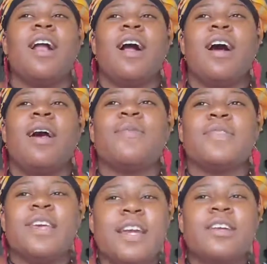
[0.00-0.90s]

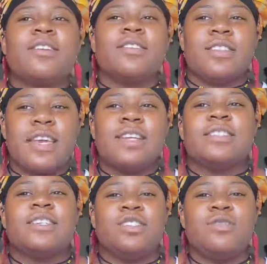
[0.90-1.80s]
There are things
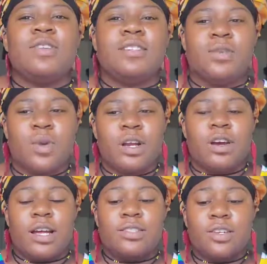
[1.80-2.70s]
that you need to work
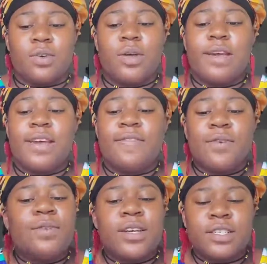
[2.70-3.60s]
on. So if
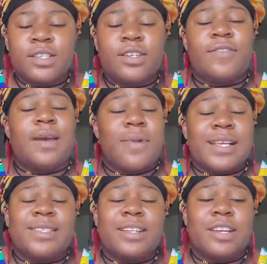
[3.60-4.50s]
you look at your divine
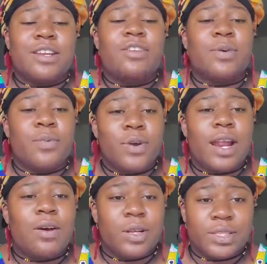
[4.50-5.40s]
masculine and you can point
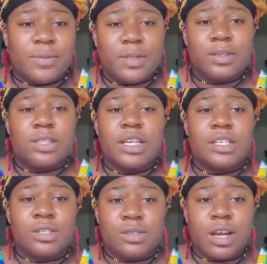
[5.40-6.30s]
out what some of those
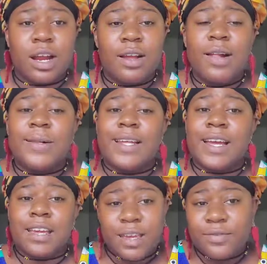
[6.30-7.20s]
issues are,
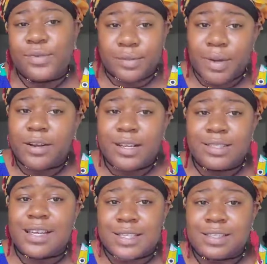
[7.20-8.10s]
that can give you some better
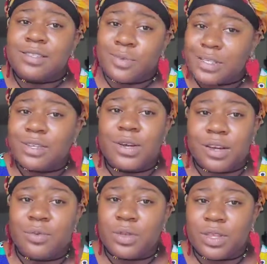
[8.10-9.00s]
insights into what's going
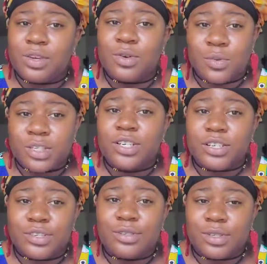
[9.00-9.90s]
on with you and what your
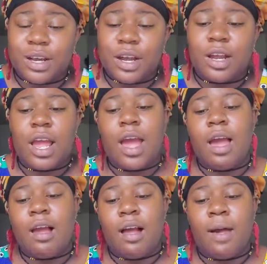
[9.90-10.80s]
issues are.
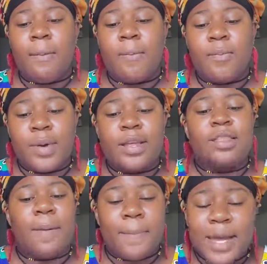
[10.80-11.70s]
But
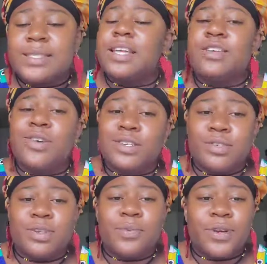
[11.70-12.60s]
the best thing you can
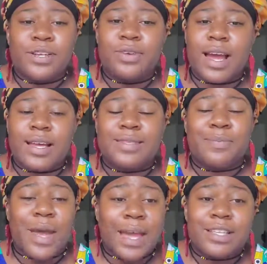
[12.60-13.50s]
do to bring you guys
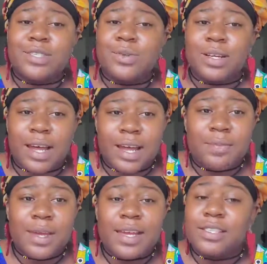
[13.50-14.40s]
back into
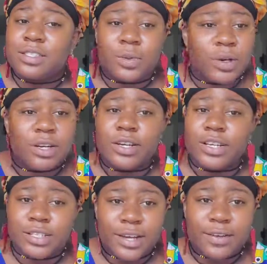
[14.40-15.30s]
alignment is to work on
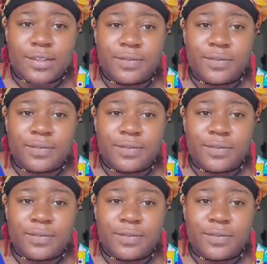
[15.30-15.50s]
yourself.